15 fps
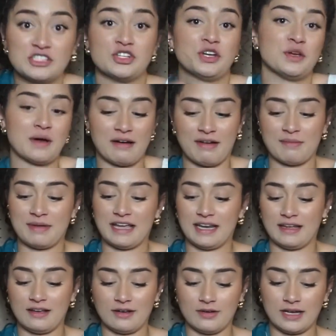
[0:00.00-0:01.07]
show you how I made
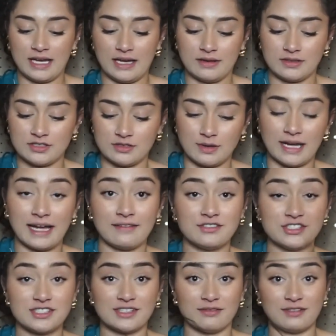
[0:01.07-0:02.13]
it, okay? So I have
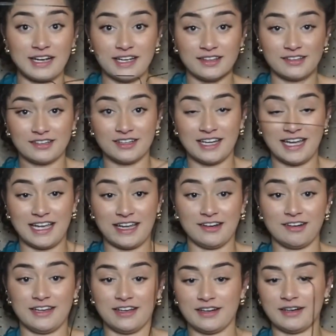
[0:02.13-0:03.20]
just a regular
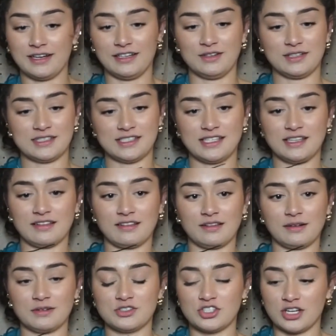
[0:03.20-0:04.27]
hanger here, and you can see the
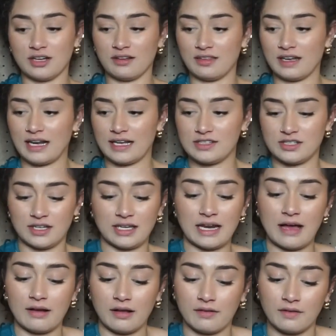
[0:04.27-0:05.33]
little chunk that I took it
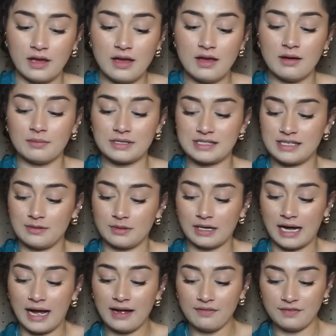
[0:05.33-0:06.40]
out of. But see, what
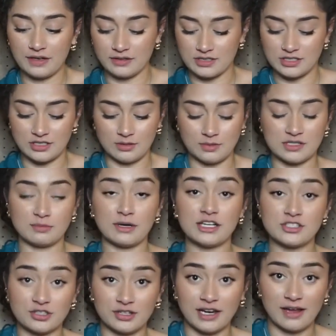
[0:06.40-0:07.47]
I failed to do was
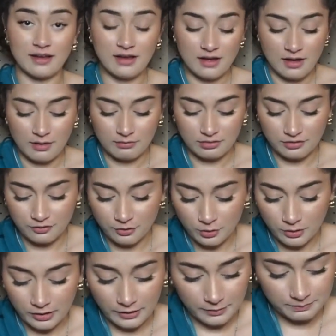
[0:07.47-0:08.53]
measure it
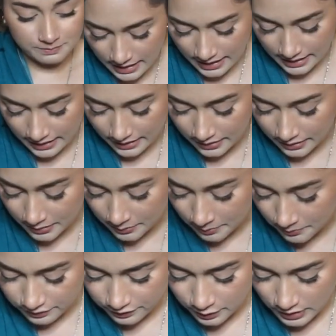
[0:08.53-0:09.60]
before
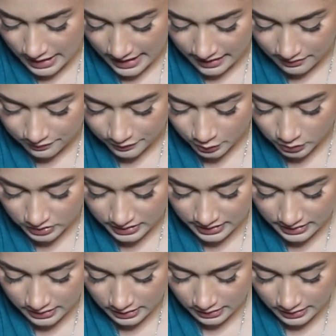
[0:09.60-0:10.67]
I folded
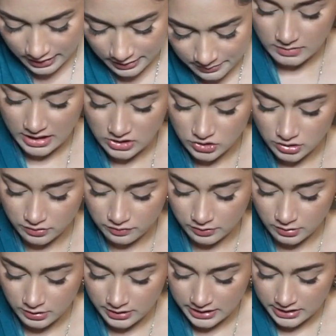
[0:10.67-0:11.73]
it all up. Measure
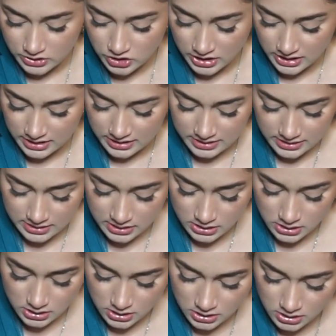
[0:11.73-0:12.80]
4
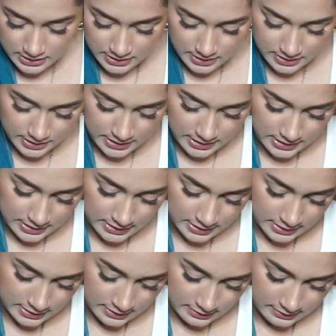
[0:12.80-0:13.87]
inches, and
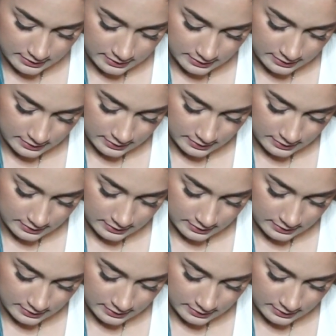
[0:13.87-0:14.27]
then